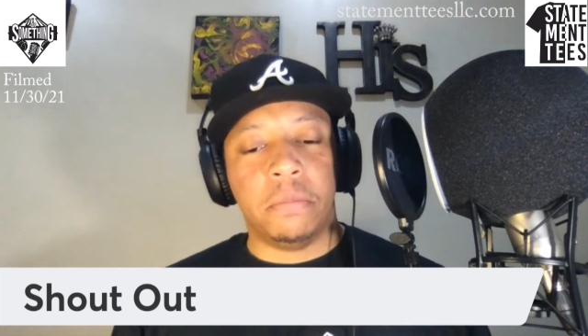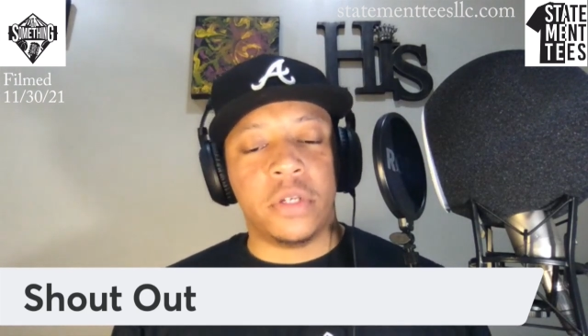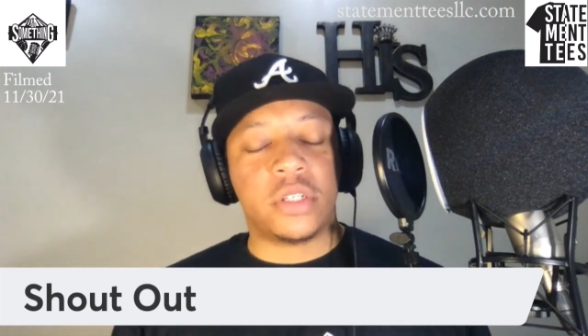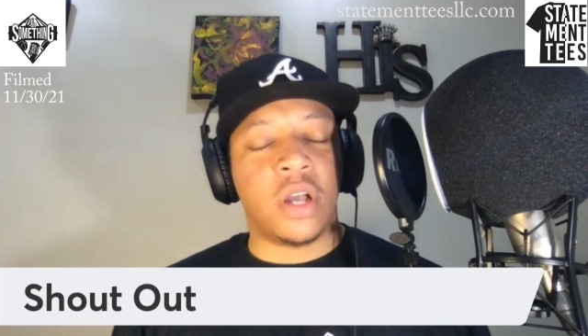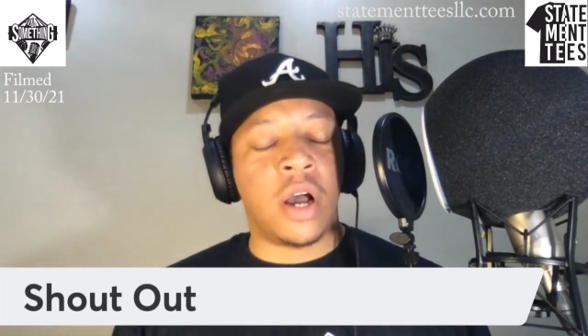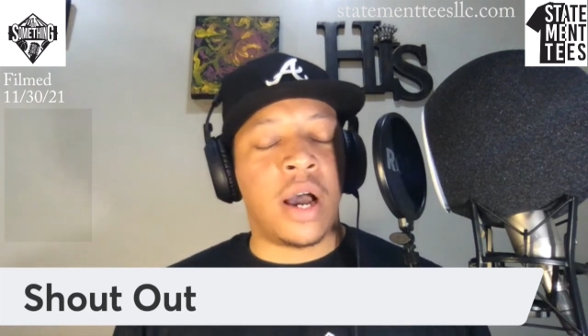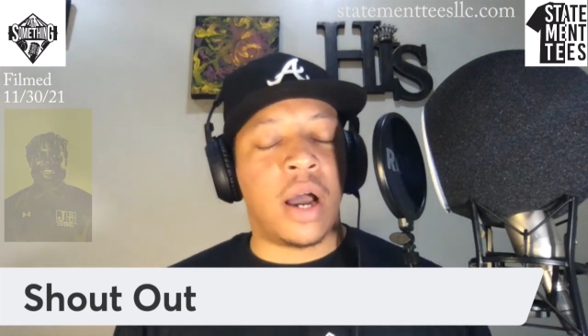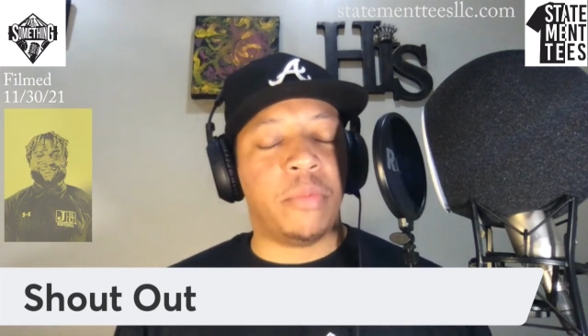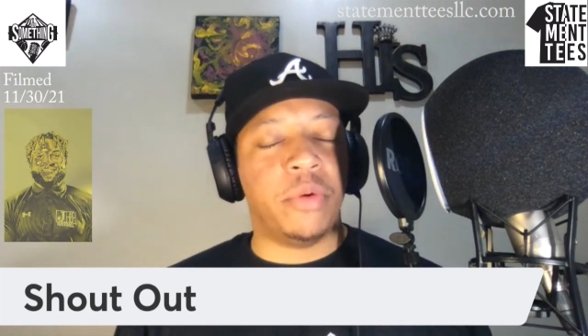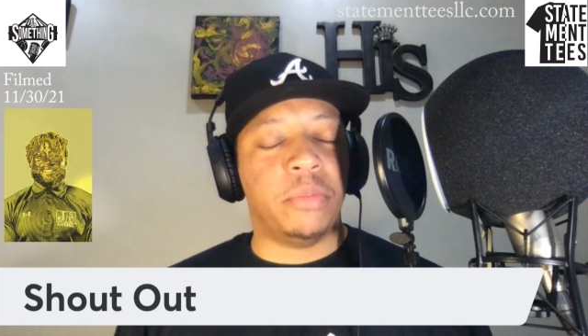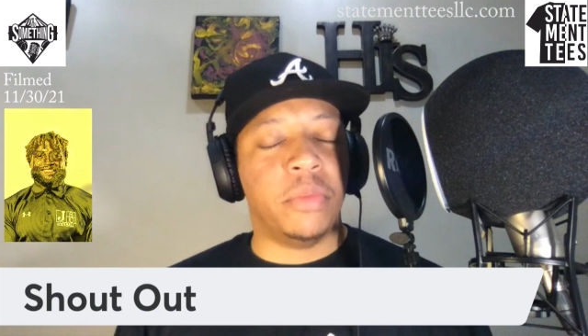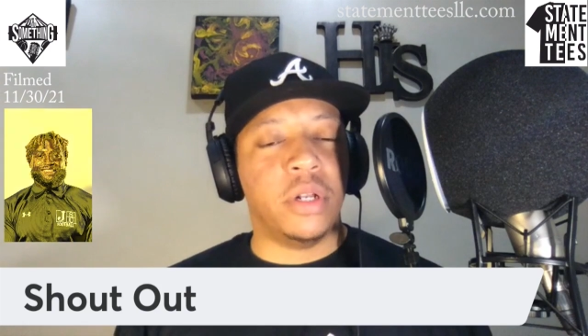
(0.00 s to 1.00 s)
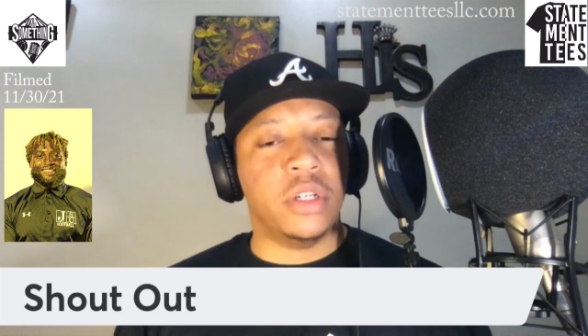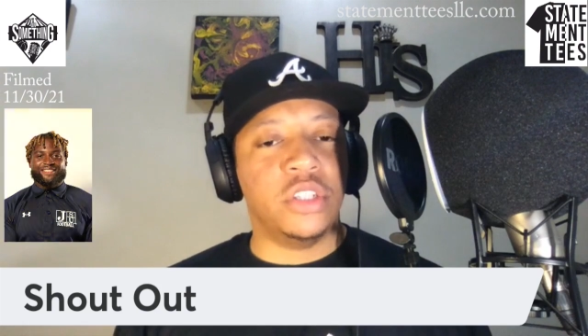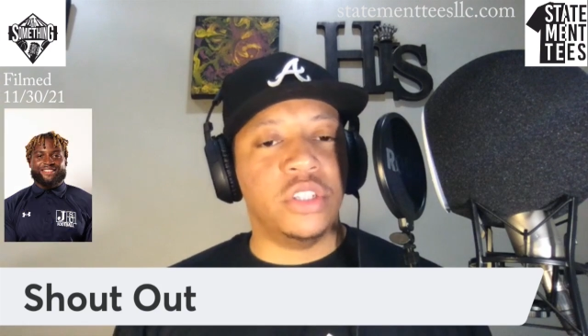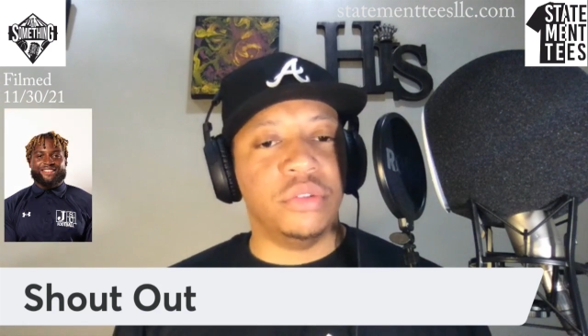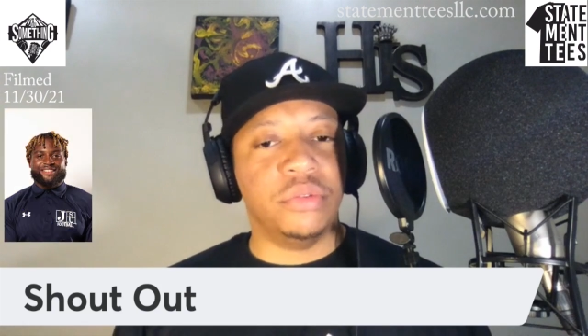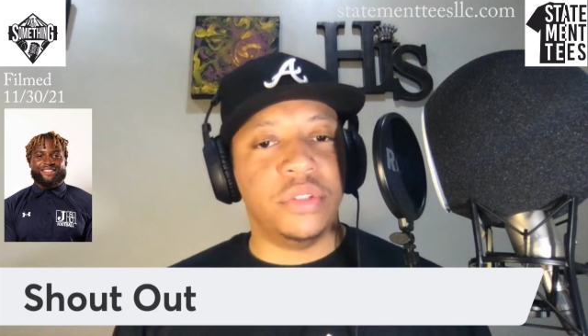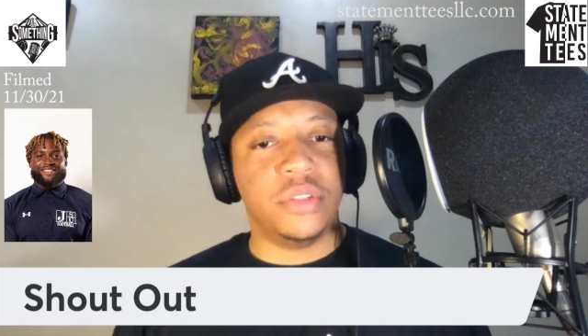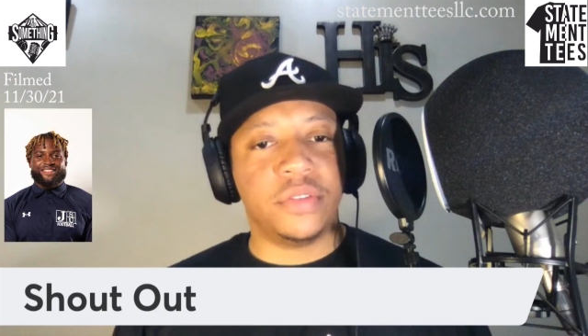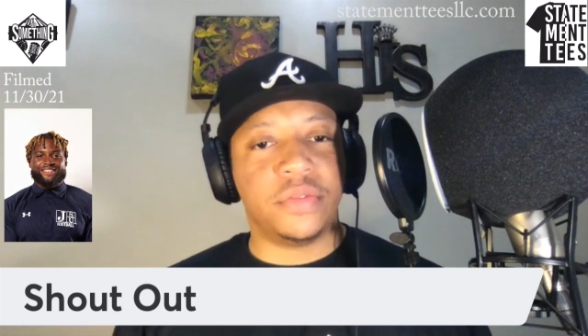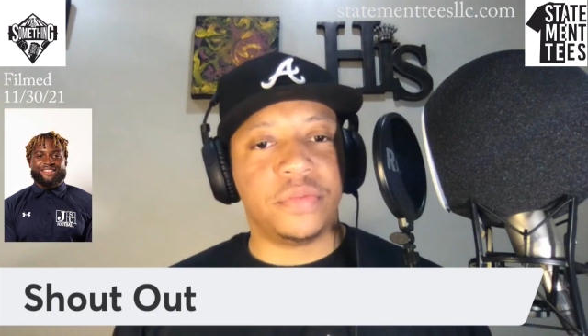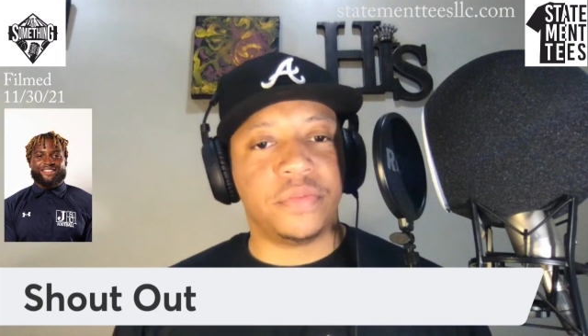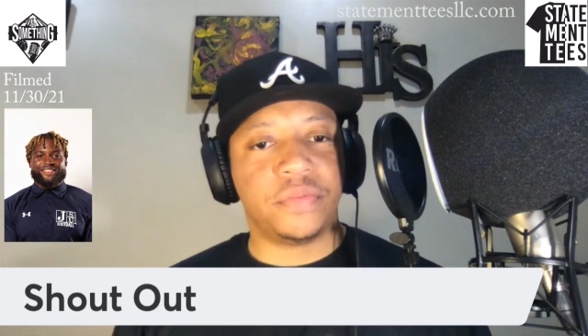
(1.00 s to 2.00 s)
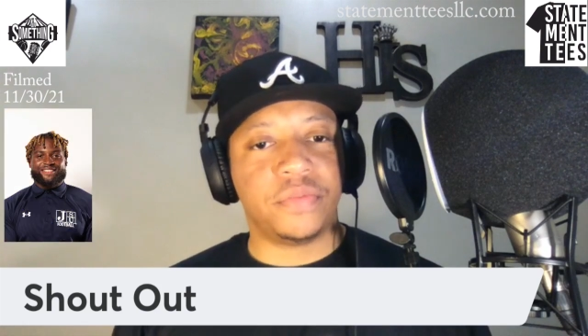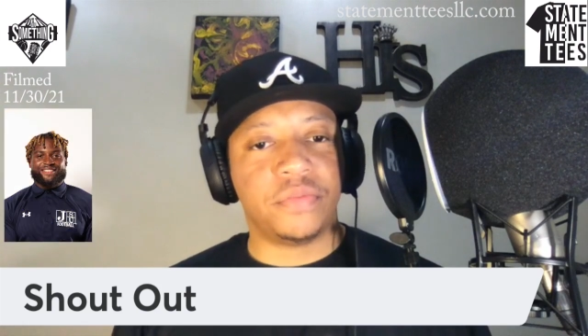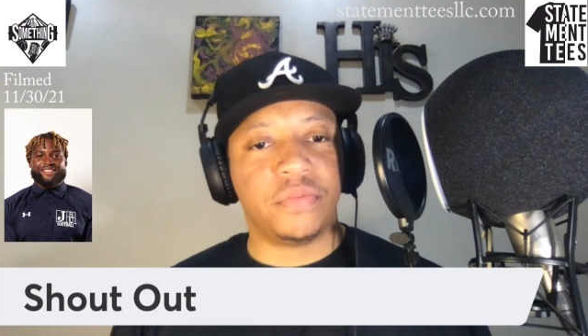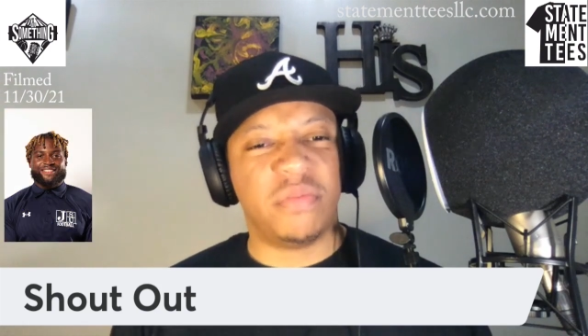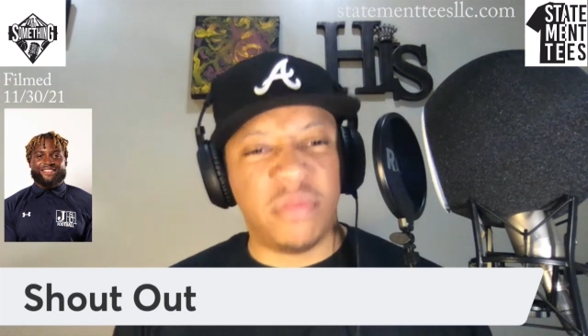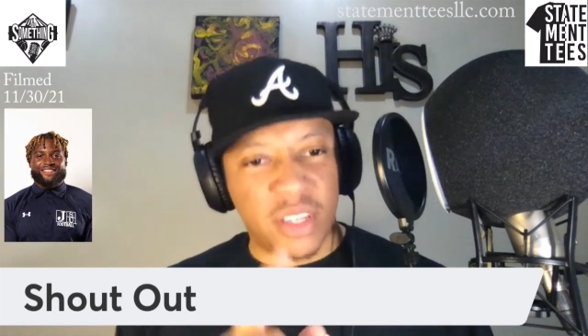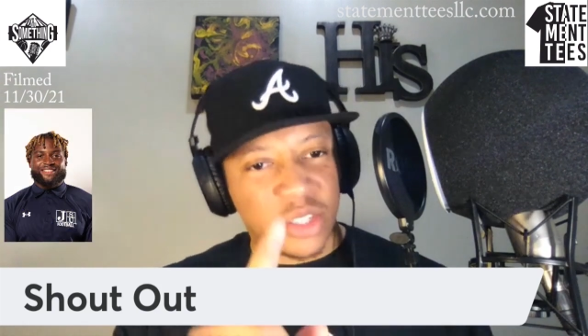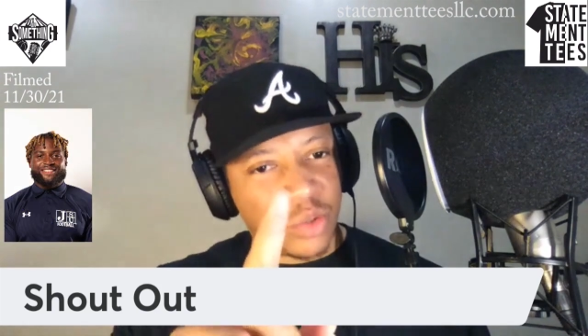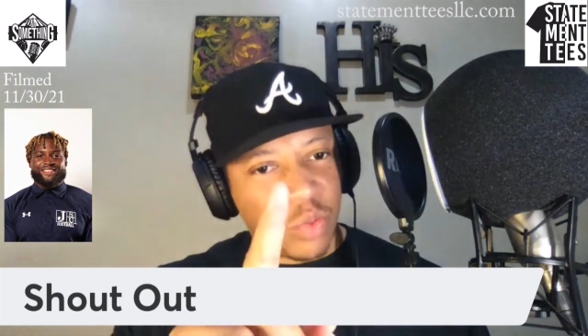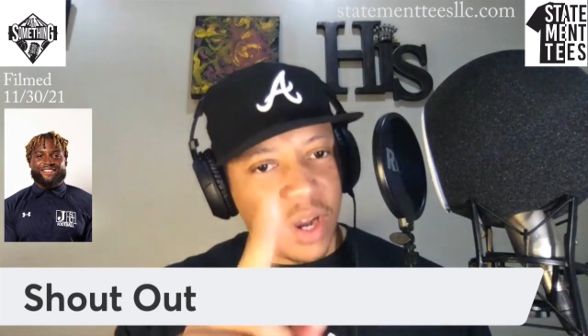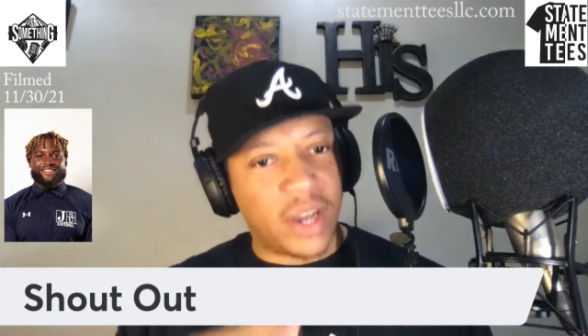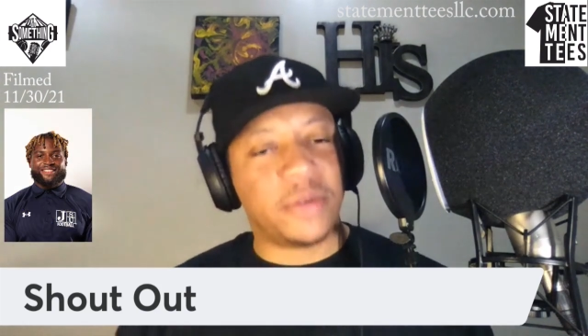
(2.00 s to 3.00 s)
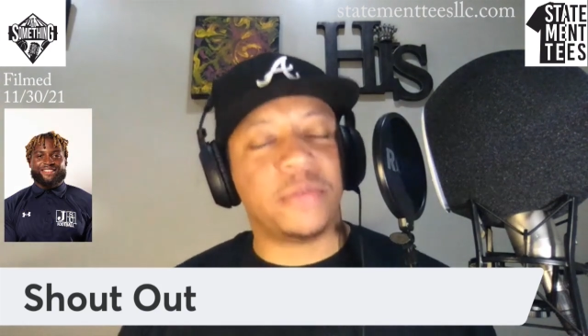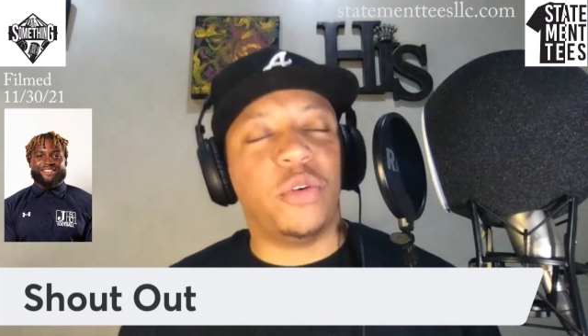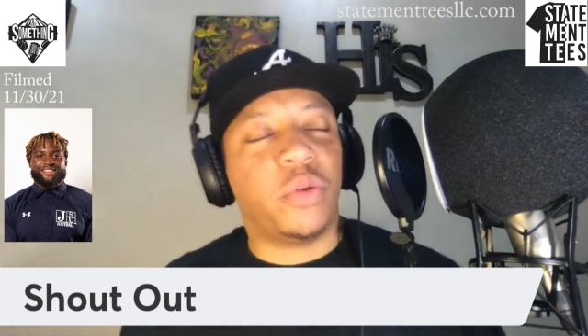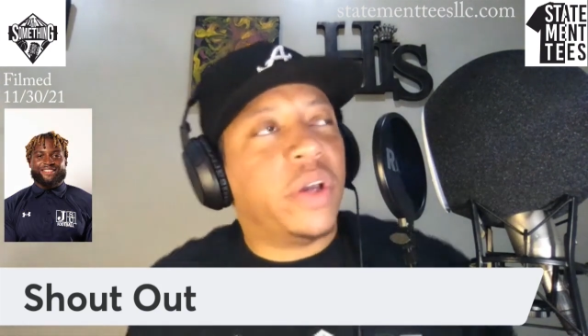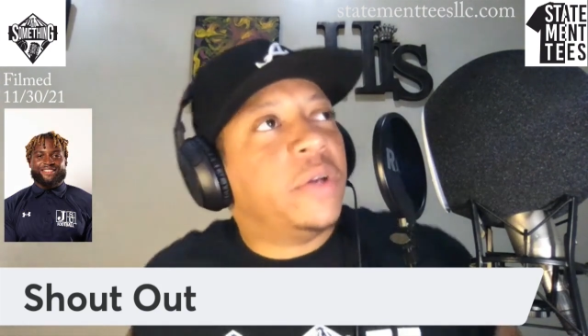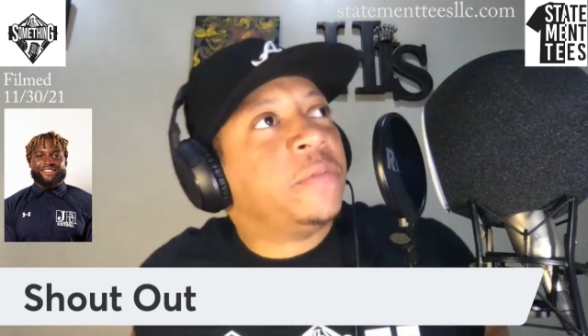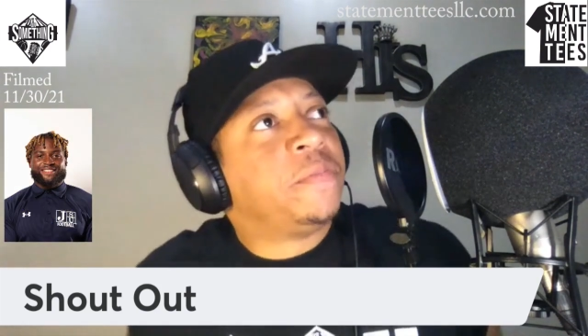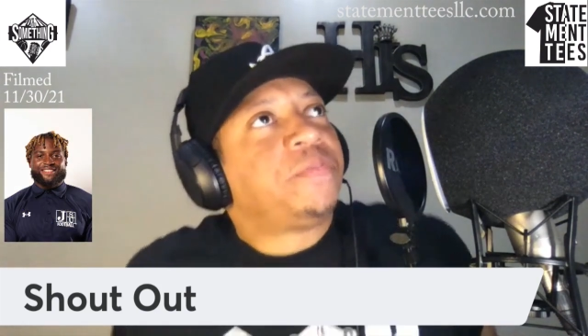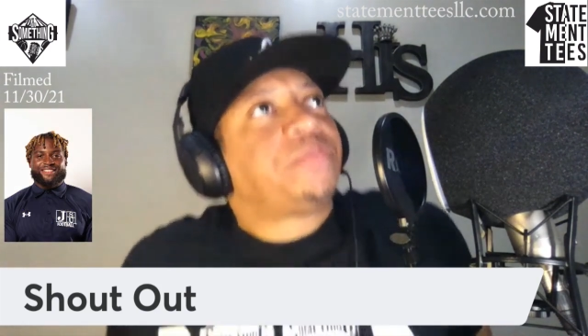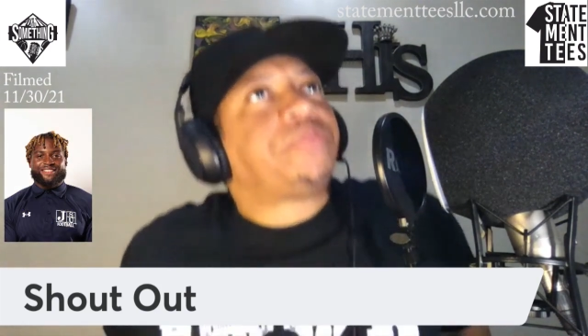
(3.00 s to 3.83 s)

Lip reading: Mr. Aubrey Miller Jr. This is why, okay?